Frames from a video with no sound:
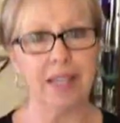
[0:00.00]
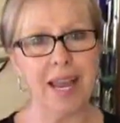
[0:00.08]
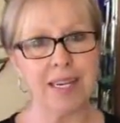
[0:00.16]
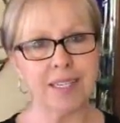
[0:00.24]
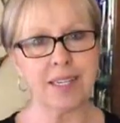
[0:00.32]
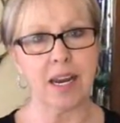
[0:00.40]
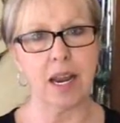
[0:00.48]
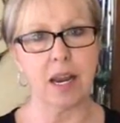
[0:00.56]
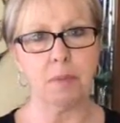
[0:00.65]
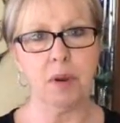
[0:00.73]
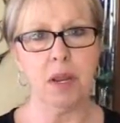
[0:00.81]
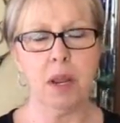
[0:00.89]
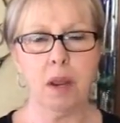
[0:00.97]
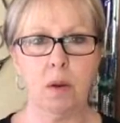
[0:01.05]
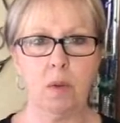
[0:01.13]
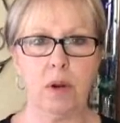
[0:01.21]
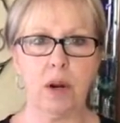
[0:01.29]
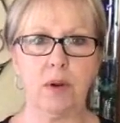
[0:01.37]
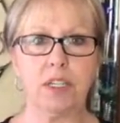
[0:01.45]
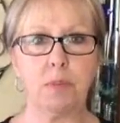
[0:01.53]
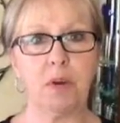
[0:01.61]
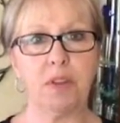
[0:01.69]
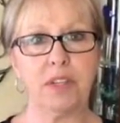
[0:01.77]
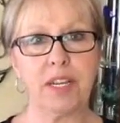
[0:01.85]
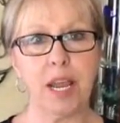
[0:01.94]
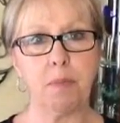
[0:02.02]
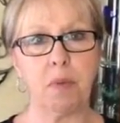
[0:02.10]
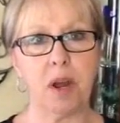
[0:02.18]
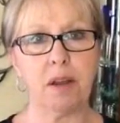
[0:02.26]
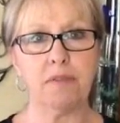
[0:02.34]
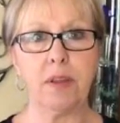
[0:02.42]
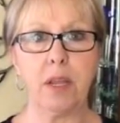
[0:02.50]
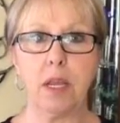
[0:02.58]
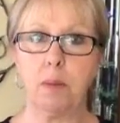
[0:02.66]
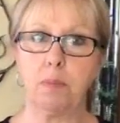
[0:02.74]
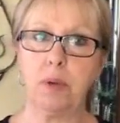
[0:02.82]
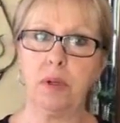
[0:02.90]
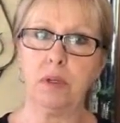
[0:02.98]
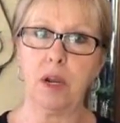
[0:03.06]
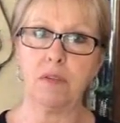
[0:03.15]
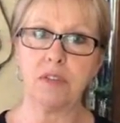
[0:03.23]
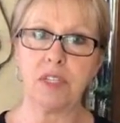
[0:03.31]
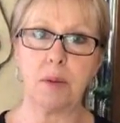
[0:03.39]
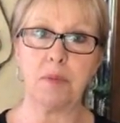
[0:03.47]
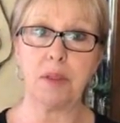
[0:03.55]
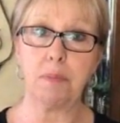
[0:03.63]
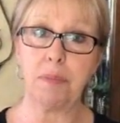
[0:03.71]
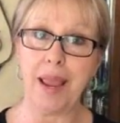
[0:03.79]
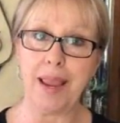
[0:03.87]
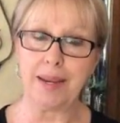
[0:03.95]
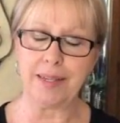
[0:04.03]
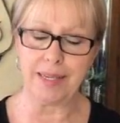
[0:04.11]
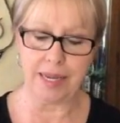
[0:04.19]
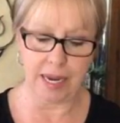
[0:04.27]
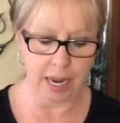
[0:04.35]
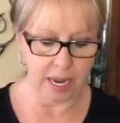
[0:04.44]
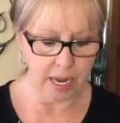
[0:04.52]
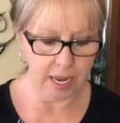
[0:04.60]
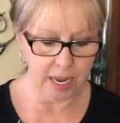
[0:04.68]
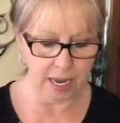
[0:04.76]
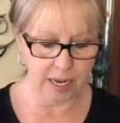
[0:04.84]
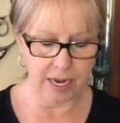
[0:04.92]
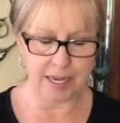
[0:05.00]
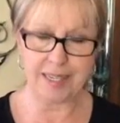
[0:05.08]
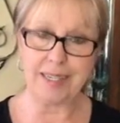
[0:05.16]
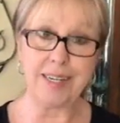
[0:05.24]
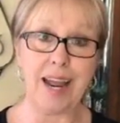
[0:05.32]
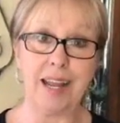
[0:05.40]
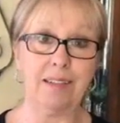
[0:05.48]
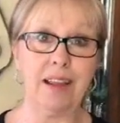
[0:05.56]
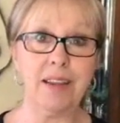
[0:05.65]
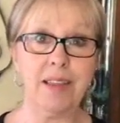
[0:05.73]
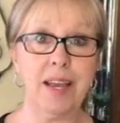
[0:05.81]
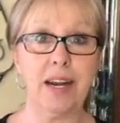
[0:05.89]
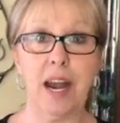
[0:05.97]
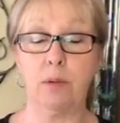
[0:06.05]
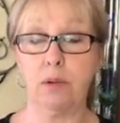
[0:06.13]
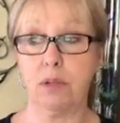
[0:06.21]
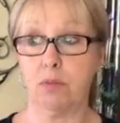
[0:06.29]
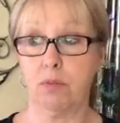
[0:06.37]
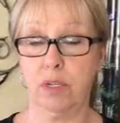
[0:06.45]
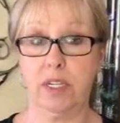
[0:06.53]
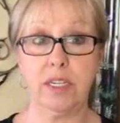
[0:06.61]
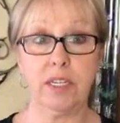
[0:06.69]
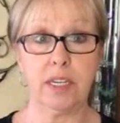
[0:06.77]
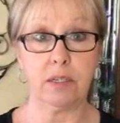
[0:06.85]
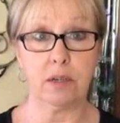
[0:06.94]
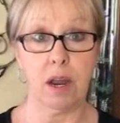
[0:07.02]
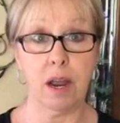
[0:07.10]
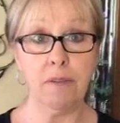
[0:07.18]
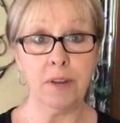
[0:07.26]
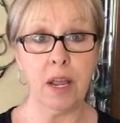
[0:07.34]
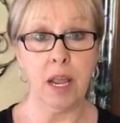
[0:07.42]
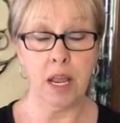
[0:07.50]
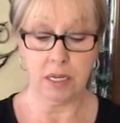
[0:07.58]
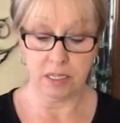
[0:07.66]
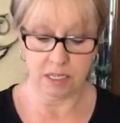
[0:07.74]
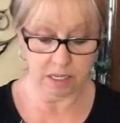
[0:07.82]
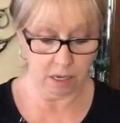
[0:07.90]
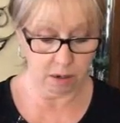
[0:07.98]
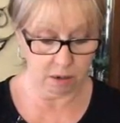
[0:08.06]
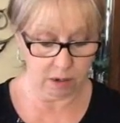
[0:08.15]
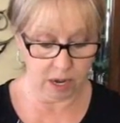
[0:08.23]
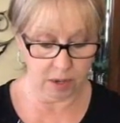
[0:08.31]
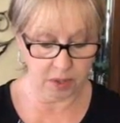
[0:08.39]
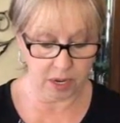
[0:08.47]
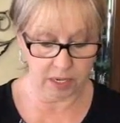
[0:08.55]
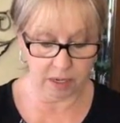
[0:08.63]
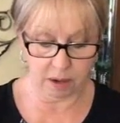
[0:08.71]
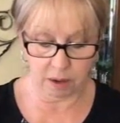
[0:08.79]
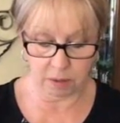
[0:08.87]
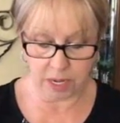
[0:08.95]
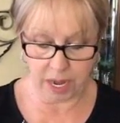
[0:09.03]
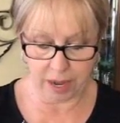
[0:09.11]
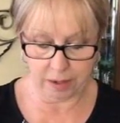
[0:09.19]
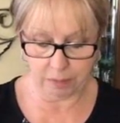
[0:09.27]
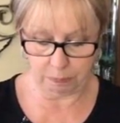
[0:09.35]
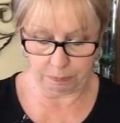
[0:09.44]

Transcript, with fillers: the last time when I went to pull the tape off, it pulled off some of the paint. And I did not like that. I was really ticked off. So I thought, okay,